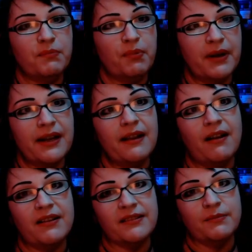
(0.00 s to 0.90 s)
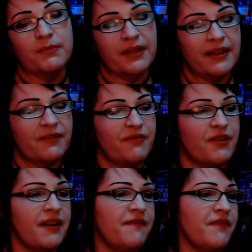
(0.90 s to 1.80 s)
pretty awesome, like
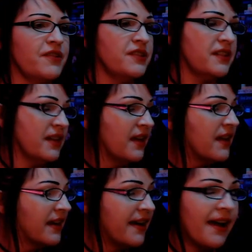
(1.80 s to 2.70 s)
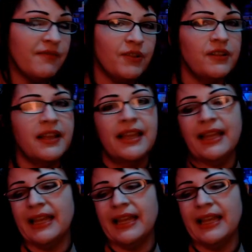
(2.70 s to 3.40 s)
for a first novel.